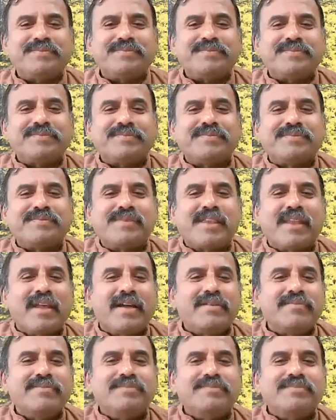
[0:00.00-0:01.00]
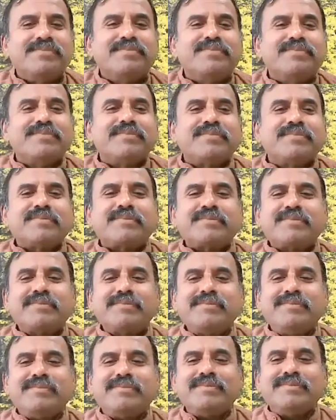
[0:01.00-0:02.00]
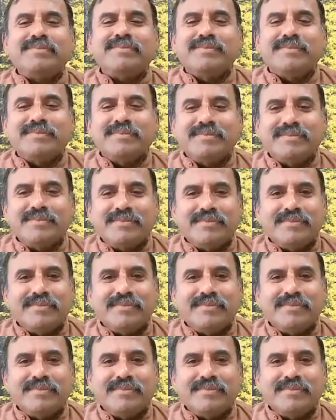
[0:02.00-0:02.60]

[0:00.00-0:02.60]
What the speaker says: (silence)